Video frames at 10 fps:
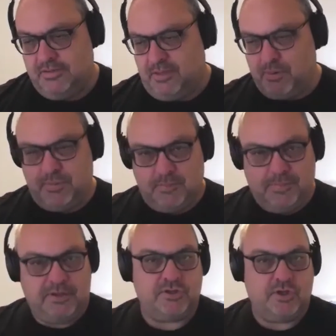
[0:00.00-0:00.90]
They're probably the
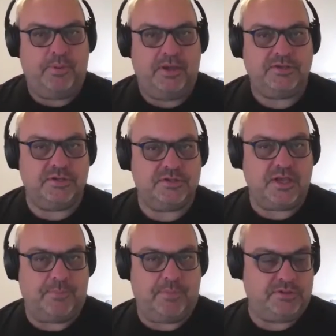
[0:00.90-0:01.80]
big two pieces.
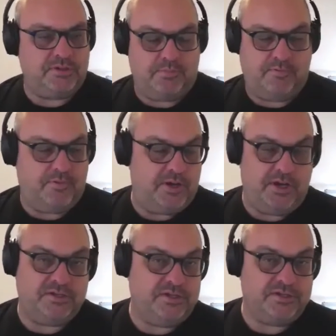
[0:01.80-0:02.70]
Happy to provide
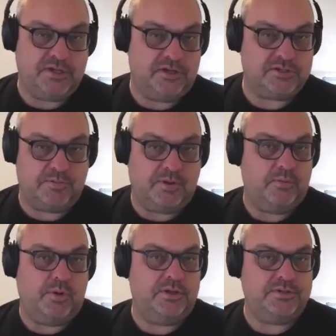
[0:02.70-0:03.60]
any details or
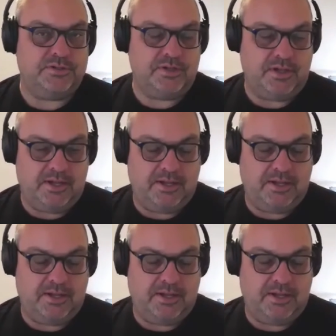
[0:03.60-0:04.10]
otherwise.